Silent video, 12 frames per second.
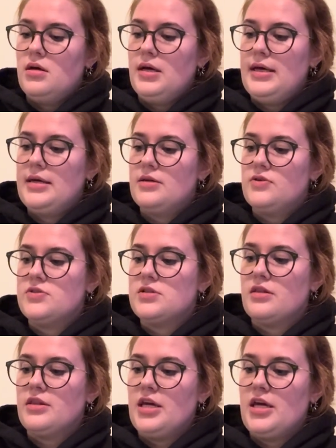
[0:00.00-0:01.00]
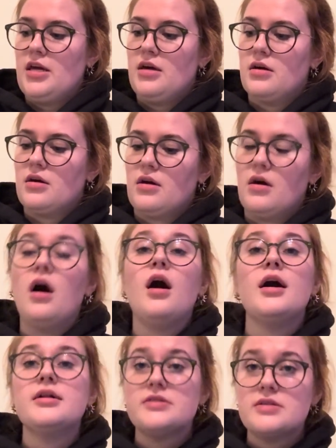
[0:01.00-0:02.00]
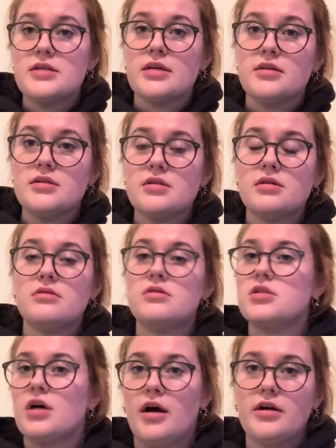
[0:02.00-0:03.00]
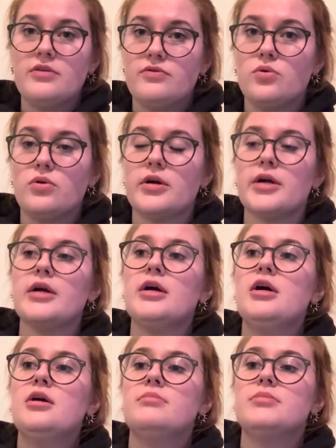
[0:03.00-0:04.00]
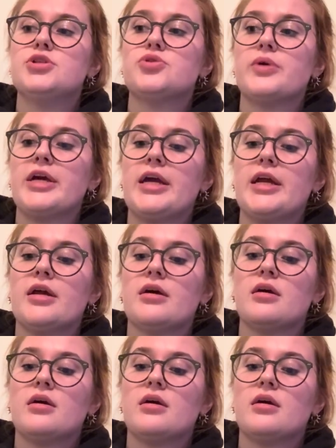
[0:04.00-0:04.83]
is the constant tug of war between